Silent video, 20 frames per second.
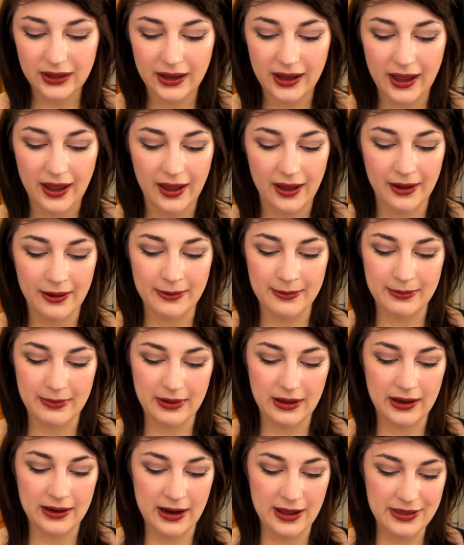
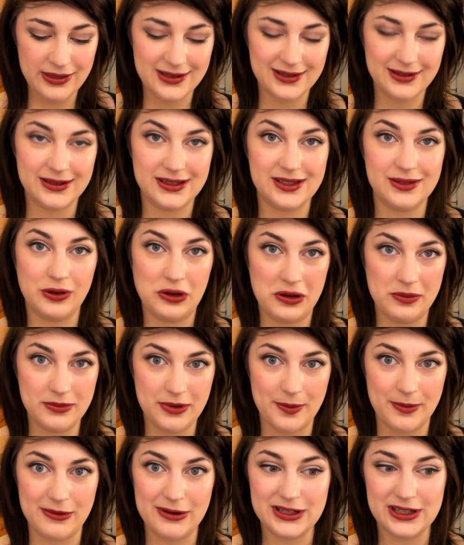another
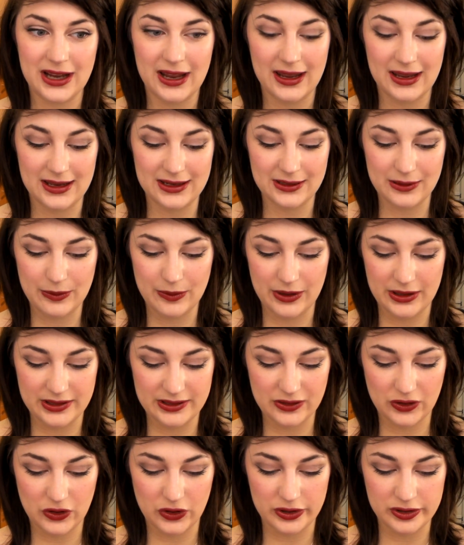comparable shade was
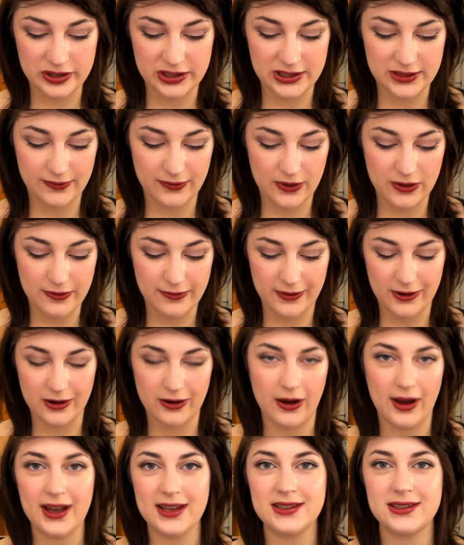Gosh's Frou Frou.
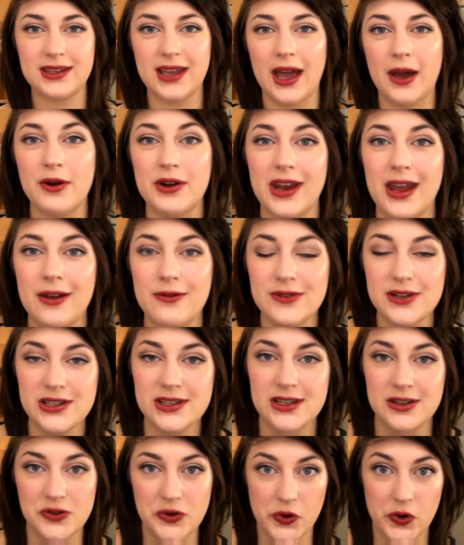I scoured every
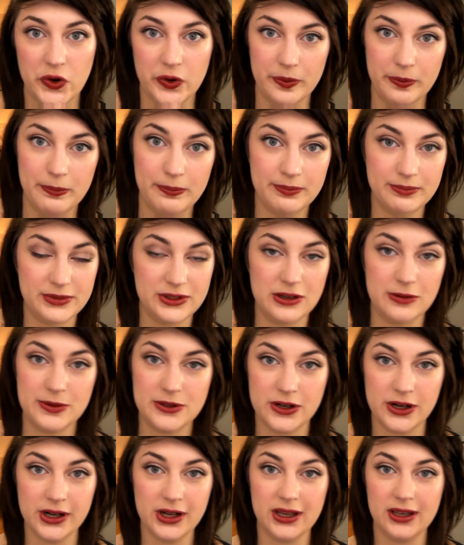single
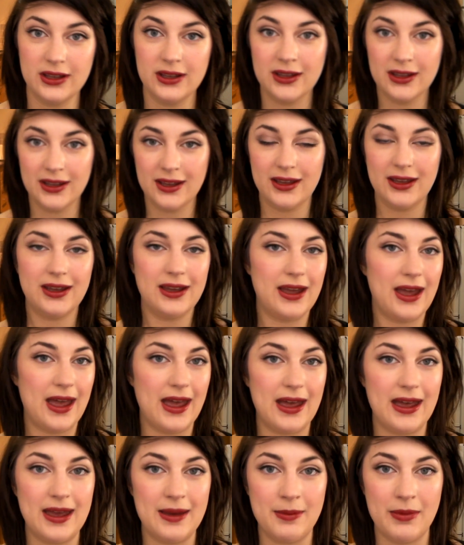Superdrug
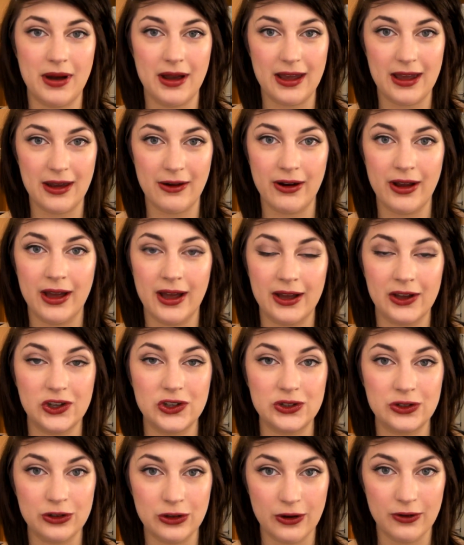in my area and
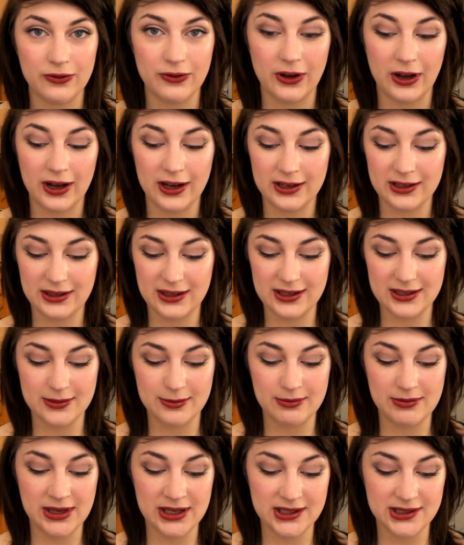could not find this
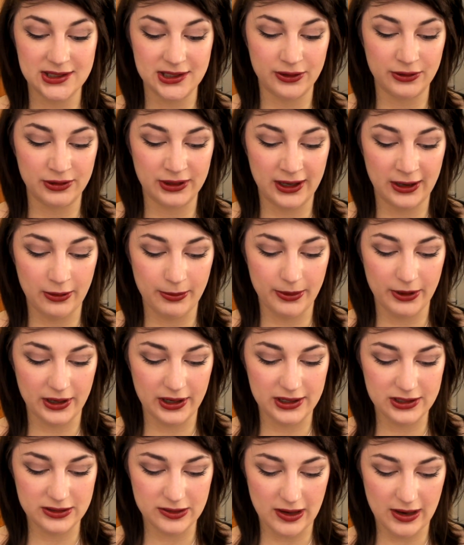mystical nail
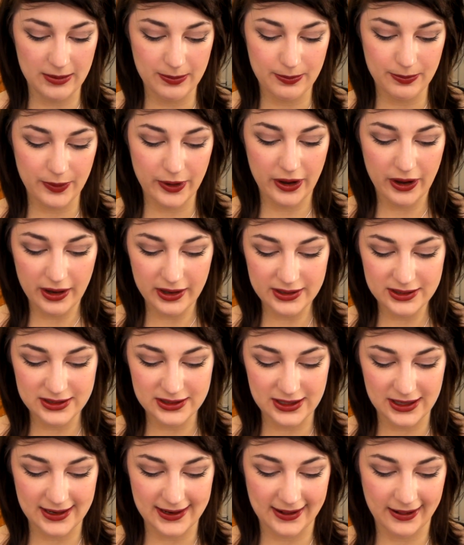polish. So I
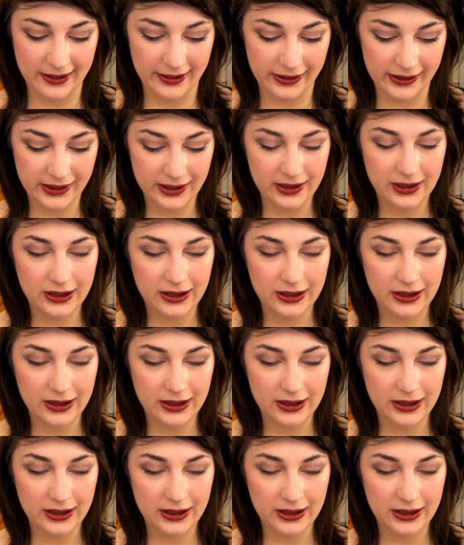cast a little